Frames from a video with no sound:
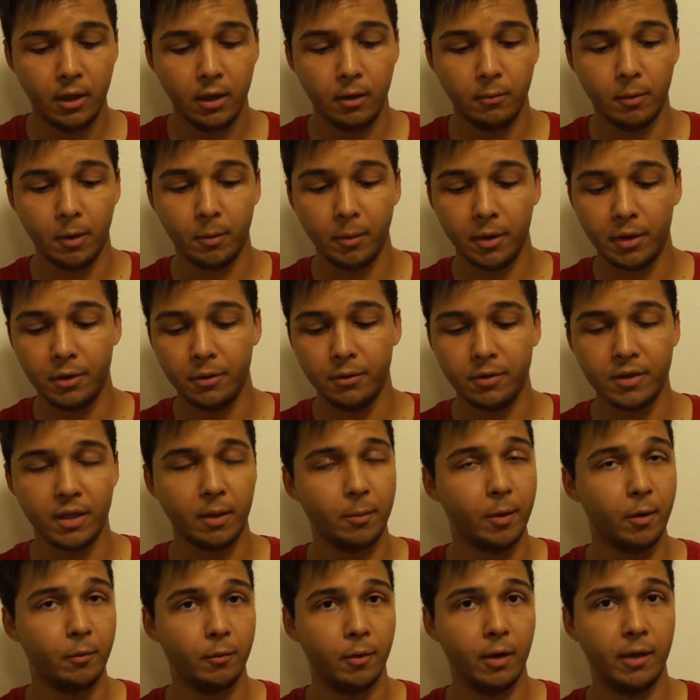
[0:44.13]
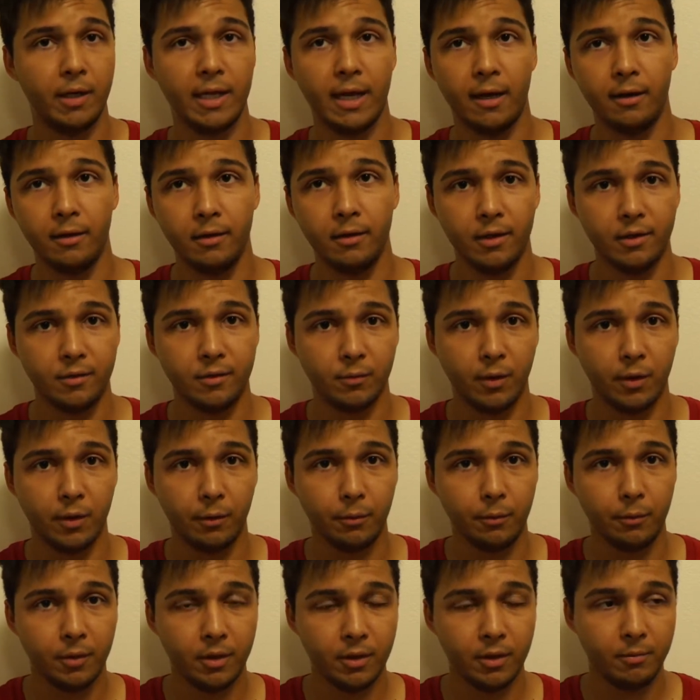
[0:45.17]
What I'm going to do is I'm going to run
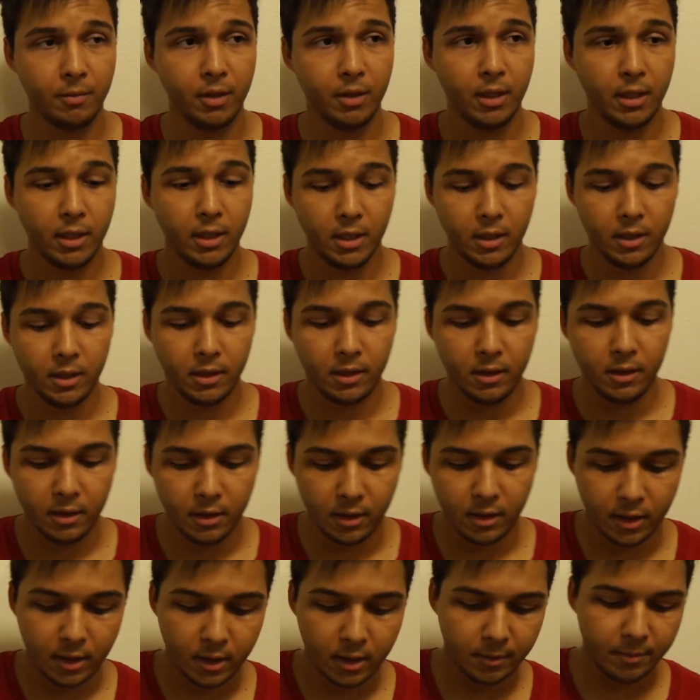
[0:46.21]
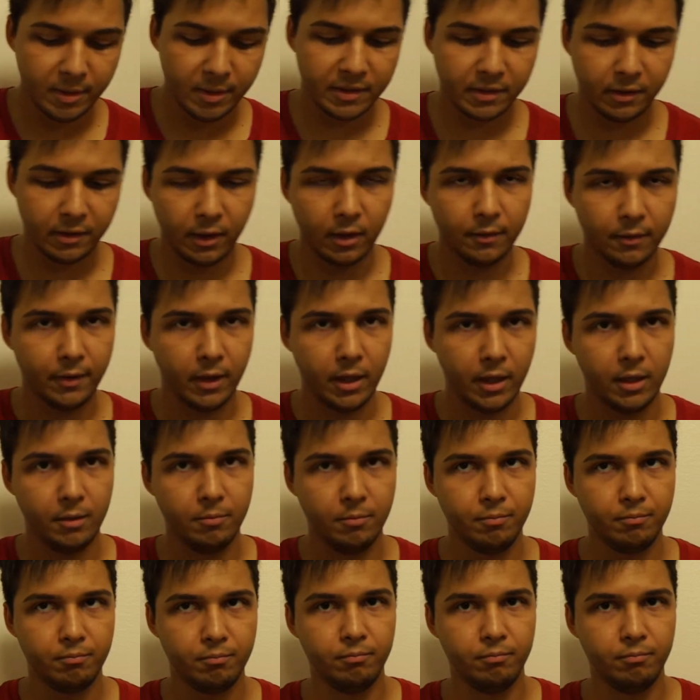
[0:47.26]
through them, basically give a